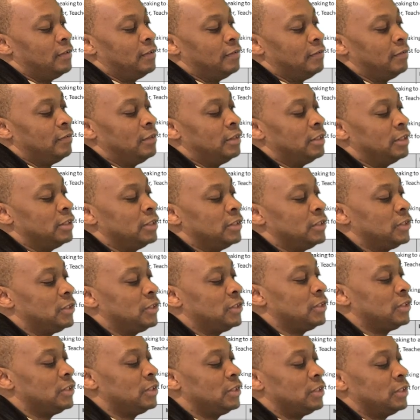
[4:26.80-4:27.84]

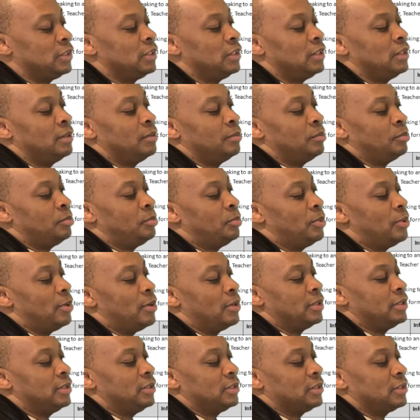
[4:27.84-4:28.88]
this
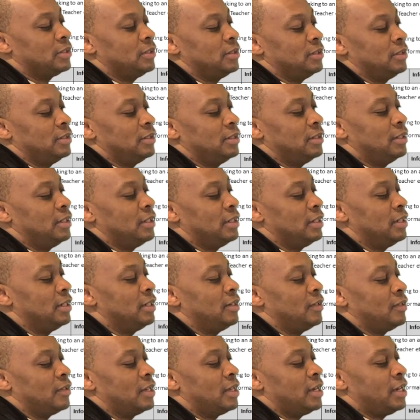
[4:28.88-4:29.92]
point.
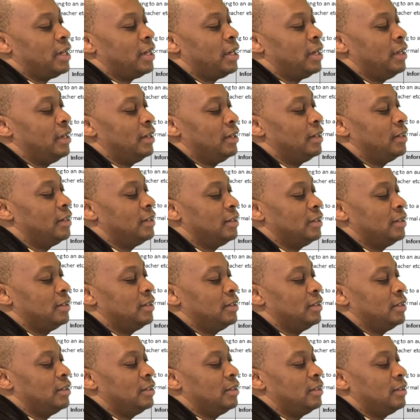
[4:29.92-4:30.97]
Okay?
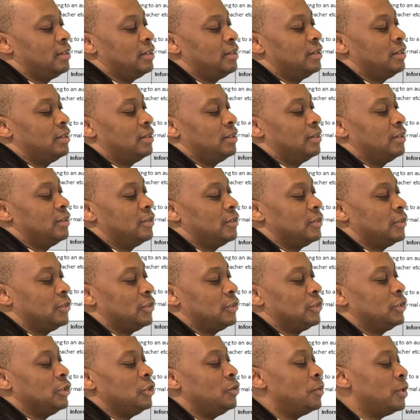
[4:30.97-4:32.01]

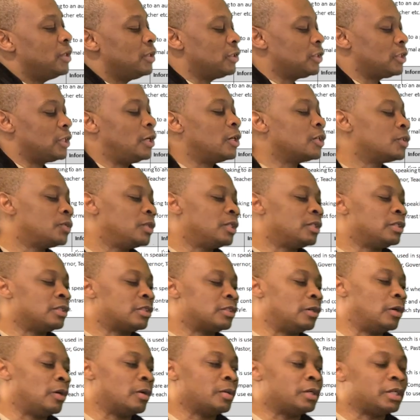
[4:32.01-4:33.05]
So you want to talk to an
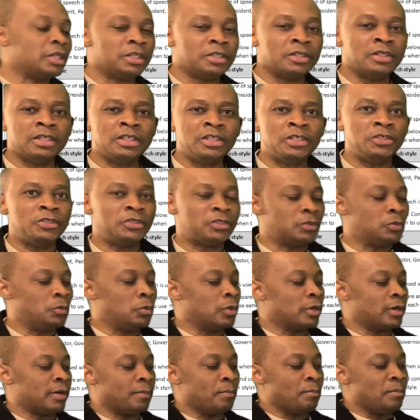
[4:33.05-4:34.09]
authority. You can use the
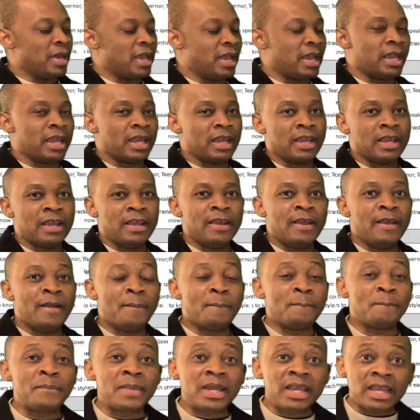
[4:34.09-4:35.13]
word may.
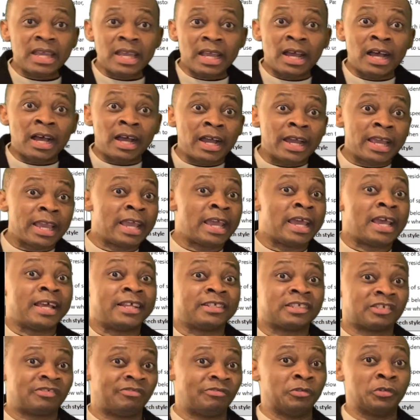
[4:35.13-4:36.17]
May I
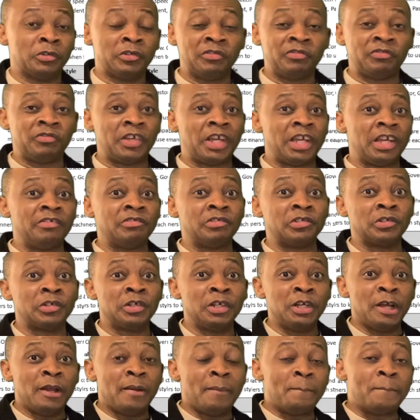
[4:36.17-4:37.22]
ask for a favor?
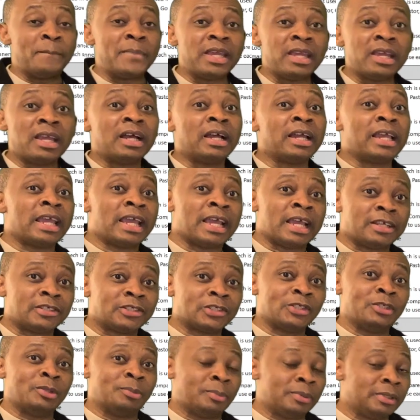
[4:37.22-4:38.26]
May I
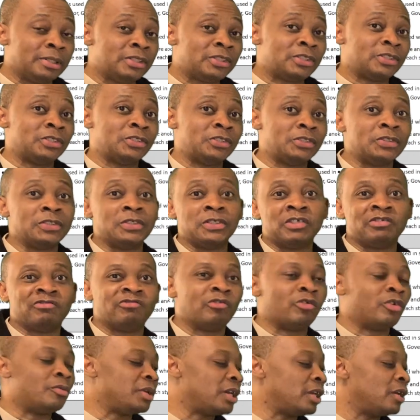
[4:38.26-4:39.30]
ask you please to do this
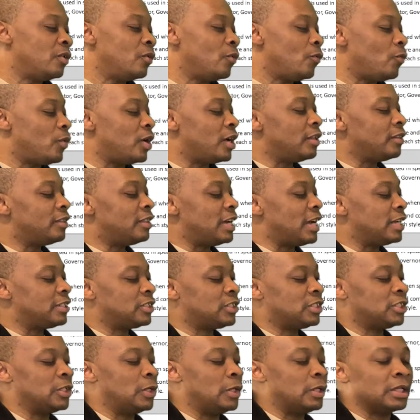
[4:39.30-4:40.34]
for me? Well,
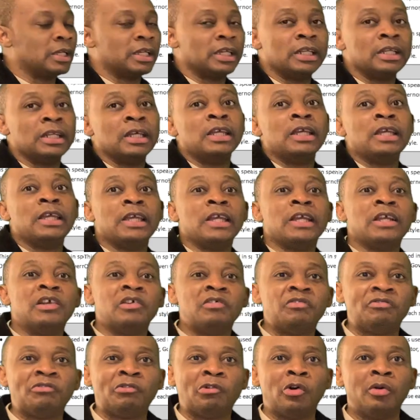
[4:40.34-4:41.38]
that's talking in a
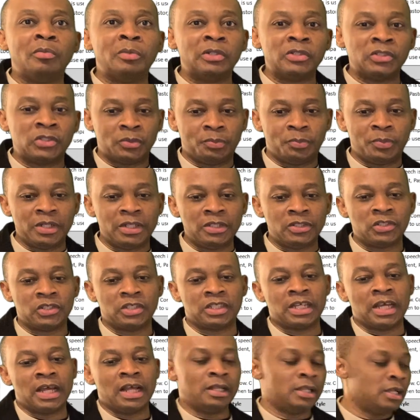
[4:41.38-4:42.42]
formal speech
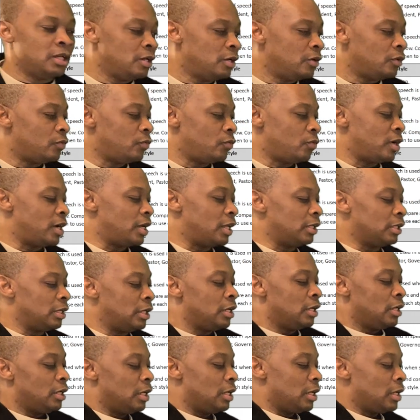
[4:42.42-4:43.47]
style.
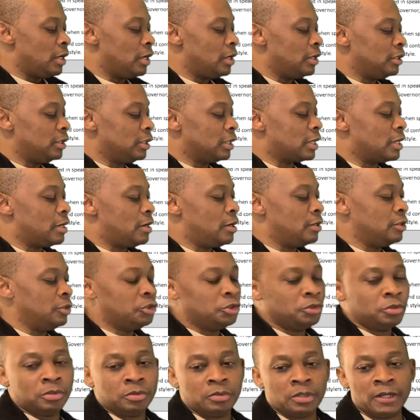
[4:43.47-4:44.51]
Well, on the
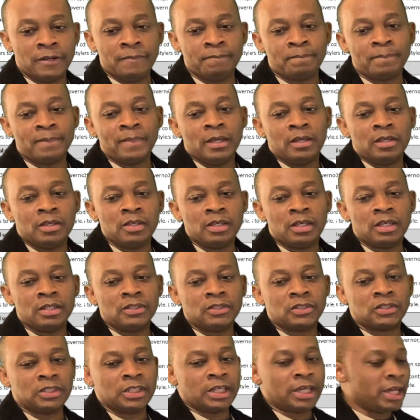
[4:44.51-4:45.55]
contrary, you can
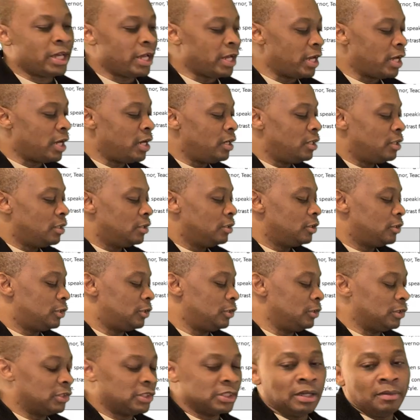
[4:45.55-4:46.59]
say
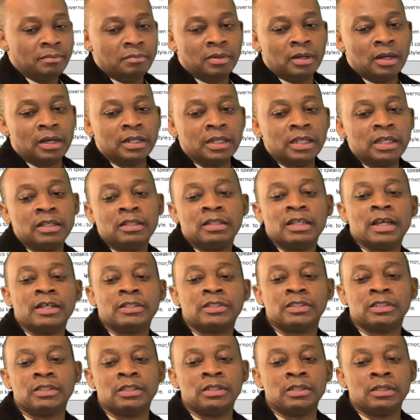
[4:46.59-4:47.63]
to somebody
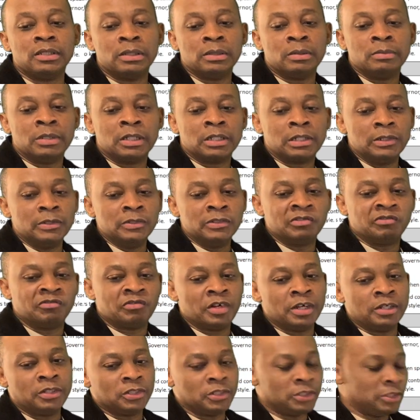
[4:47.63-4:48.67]
that's a, a close
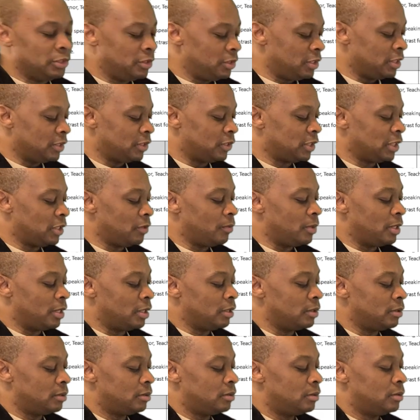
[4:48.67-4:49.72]
friend to you, you can say,
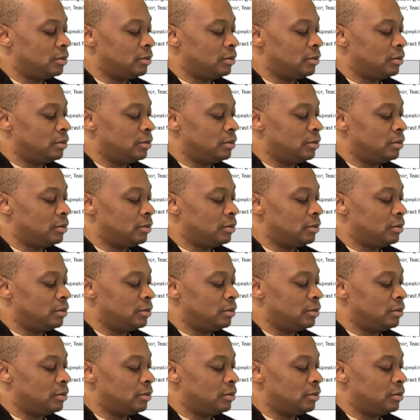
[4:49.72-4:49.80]
well,